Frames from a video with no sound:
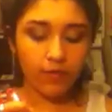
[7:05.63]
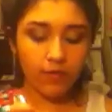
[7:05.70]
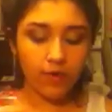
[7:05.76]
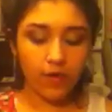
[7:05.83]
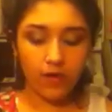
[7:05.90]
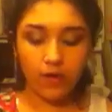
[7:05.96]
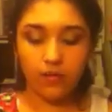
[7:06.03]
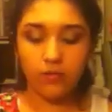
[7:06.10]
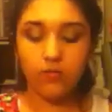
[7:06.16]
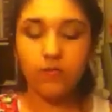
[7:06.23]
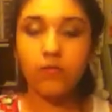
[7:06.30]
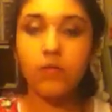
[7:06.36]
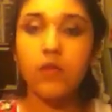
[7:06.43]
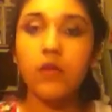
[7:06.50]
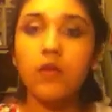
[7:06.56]
And
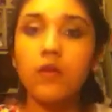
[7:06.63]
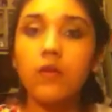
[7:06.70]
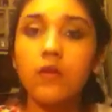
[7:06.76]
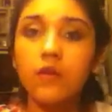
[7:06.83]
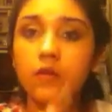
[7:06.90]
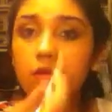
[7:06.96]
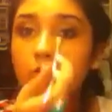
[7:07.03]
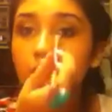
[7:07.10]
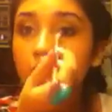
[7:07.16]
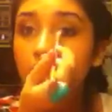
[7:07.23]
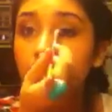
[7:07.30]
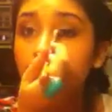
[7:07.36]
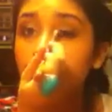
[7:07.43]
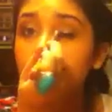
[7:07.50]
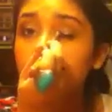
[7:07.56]
just
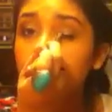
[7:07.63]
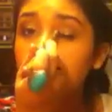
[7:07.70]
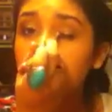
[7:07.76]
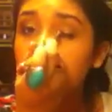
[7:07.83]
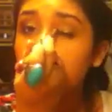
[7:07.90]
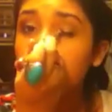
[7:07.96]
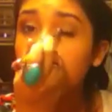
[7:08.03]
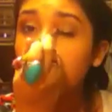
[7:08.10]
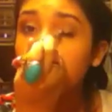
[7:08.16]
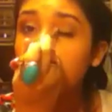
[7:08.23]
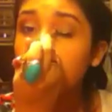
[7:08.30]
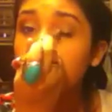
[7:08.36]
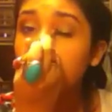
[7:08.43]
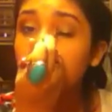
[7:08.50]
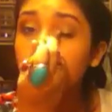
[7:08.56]
popping this in the inner
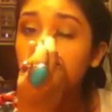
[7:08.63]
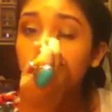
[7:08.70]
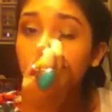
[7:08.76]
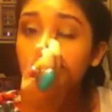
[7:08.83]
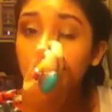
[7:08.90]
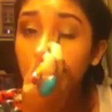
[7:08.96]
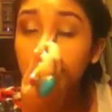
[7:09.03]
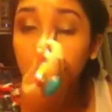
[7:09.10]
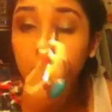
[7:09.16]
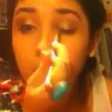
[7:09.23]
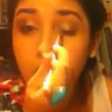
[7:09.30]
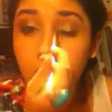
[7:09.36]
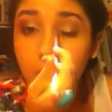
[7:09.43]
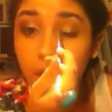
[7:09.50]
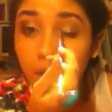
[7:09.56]
corner, closing
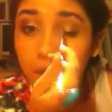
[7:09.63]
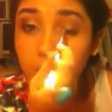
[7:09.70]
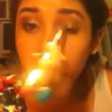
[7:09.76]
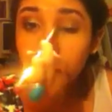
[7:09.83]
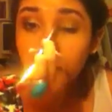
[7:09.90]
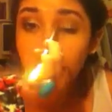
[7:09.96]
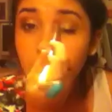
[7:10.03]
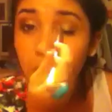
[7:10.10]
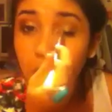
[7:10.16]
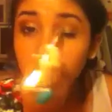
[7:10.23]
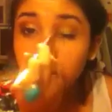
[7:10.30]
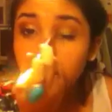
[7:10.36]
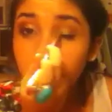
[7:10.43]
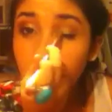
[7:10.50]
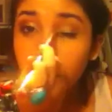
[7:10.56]
your eyes and just
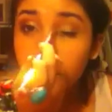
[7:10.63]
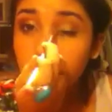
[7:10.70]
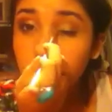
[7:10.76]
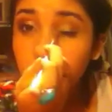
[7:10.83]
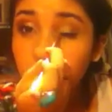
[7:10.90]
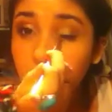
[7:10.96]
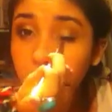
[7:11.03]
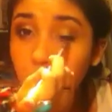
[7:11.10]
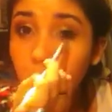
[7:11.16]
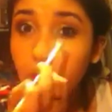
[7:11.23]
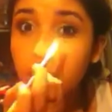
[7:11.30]
swooping it in like that.